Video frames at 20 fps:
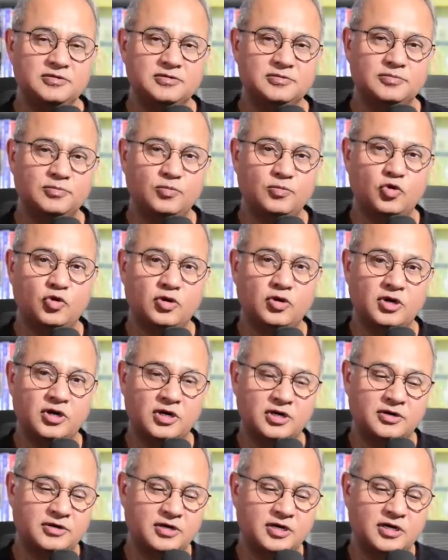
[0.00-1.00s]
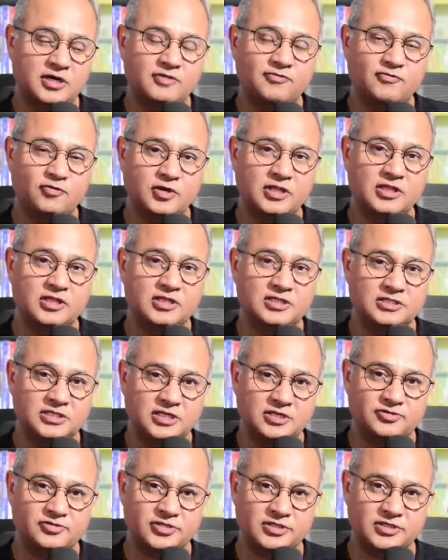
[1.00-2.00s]
more hurt, hurtful in the
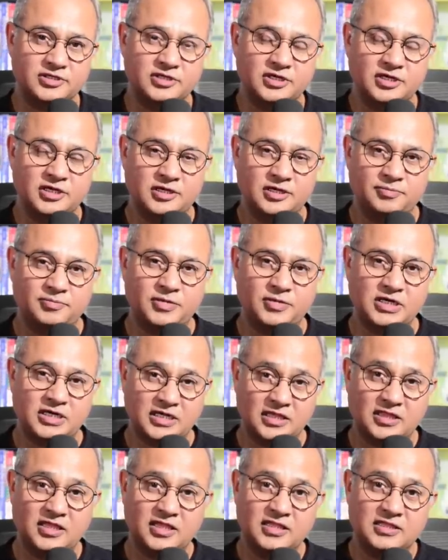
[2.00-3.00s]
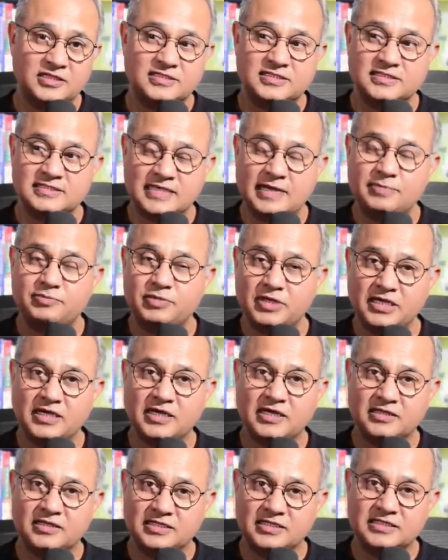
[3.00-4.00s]
children but i think this is happening
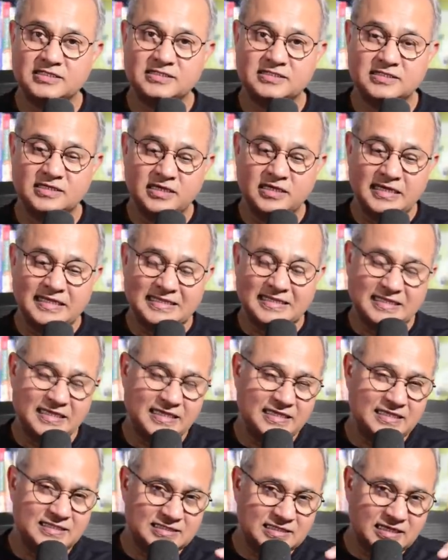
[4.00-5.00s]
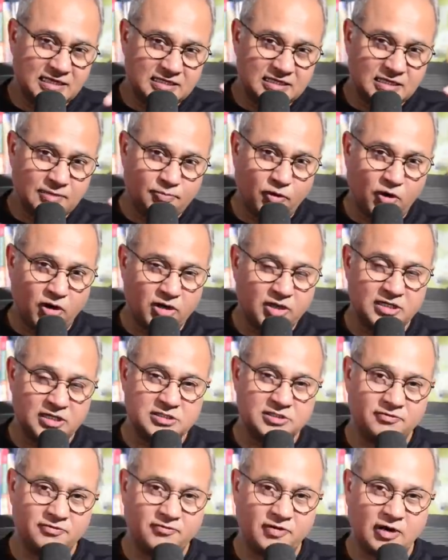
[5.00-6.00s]
and this these little pockets
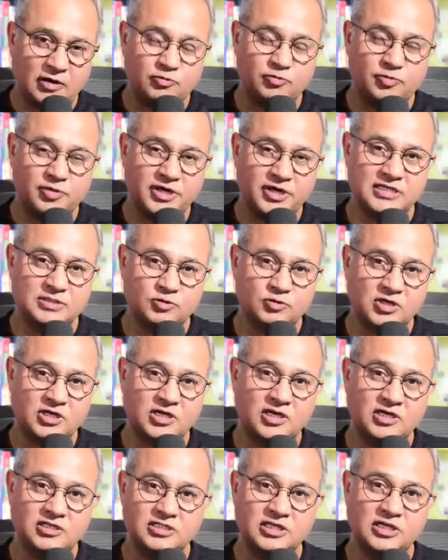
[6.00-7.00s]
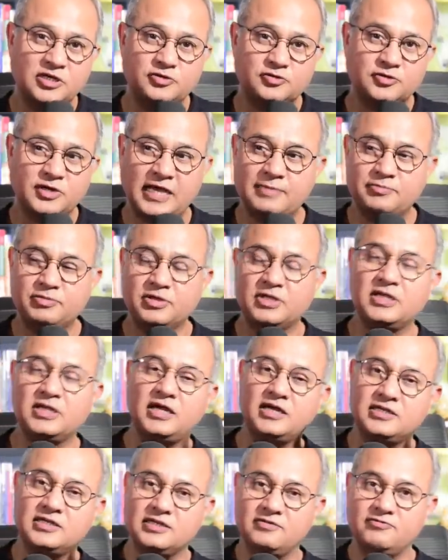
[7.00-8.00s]
of outbreaks would continue to happen
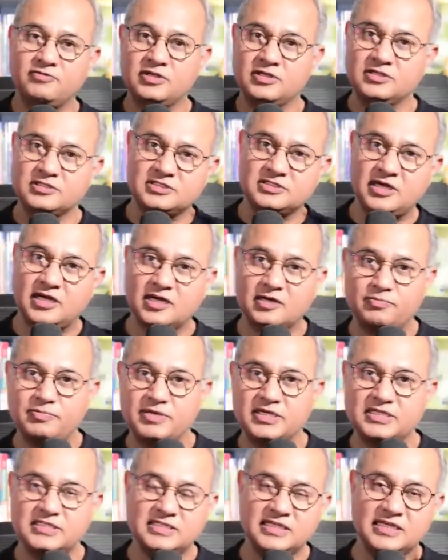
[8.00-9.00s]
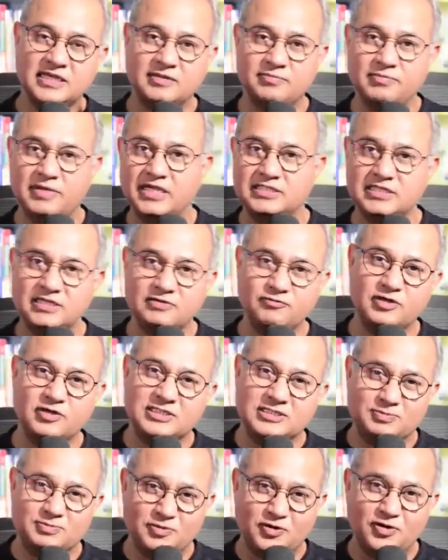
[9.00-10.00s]
until we start mixing and matching once
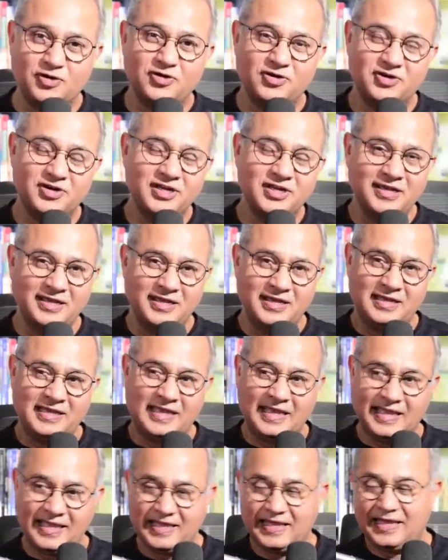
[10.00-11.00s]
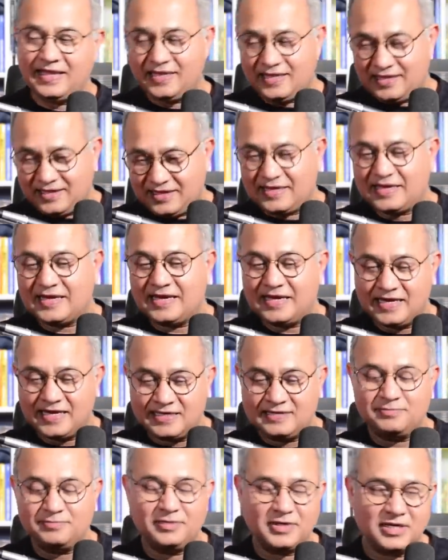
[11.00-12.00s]
more
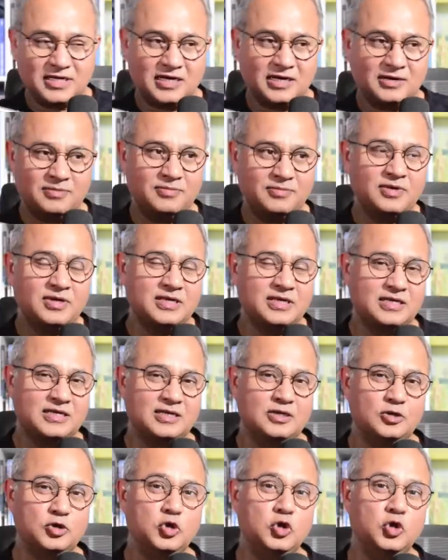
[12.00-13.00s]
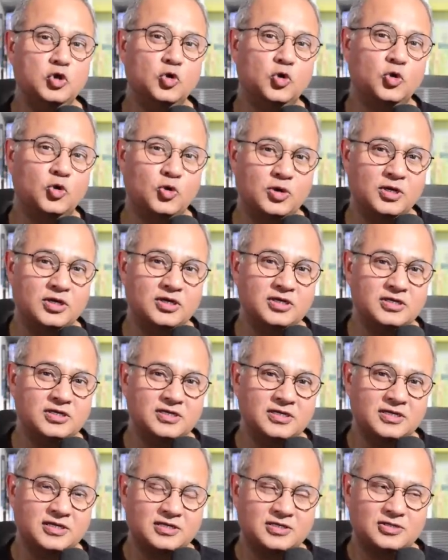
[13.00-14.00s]
and become known
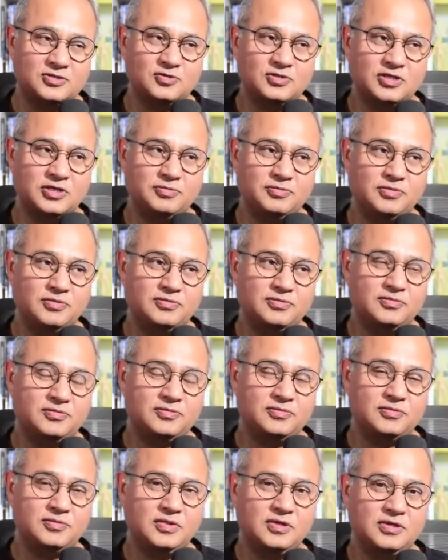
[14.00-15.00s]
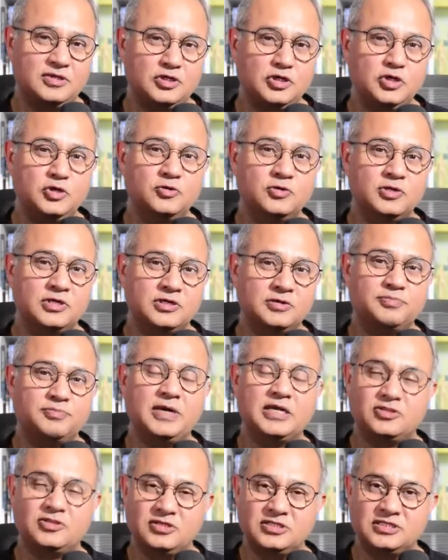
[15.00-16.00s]
to the newer
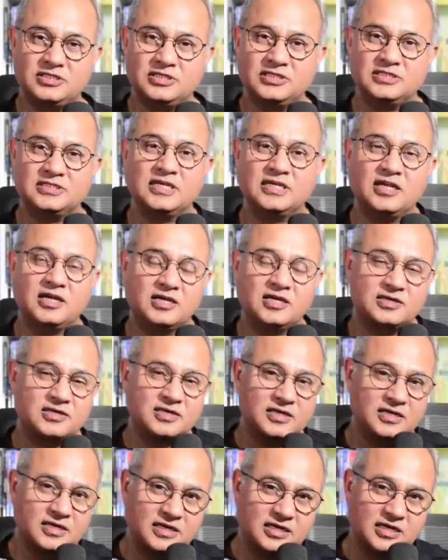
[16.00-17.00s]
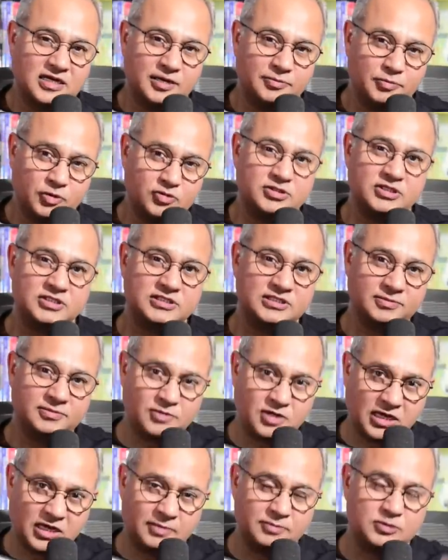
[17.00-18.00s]
pathogens and our immune system
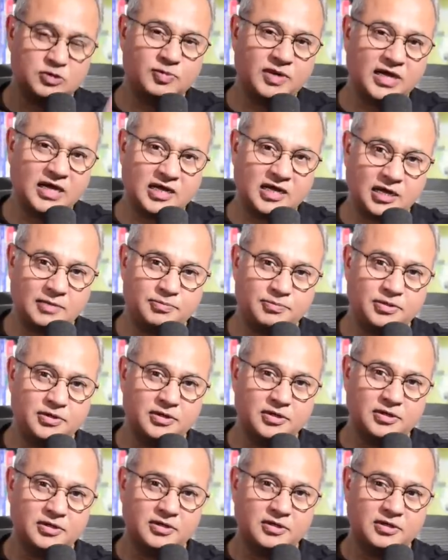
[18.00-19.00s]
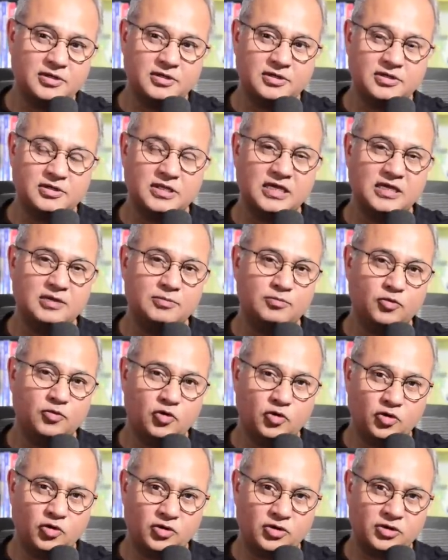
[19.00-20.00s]
comes back up in
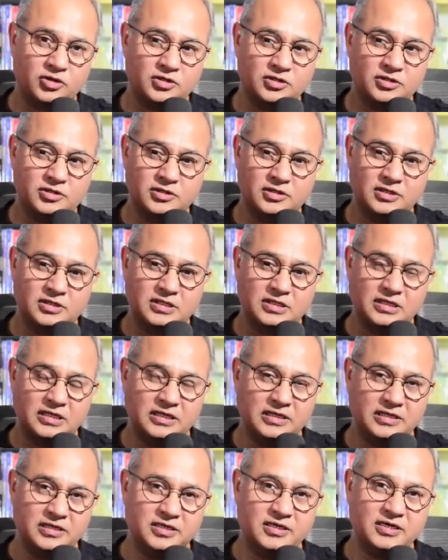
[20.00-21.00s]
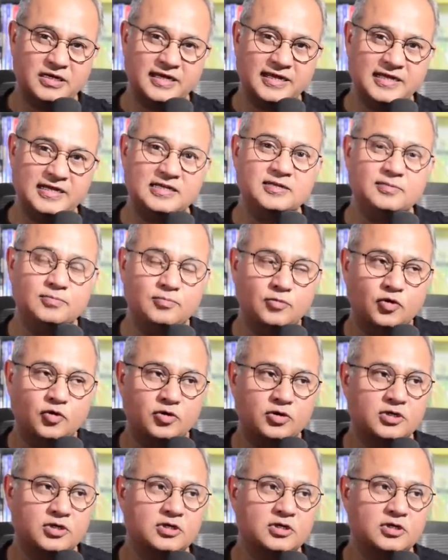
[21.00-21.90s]
more learned mode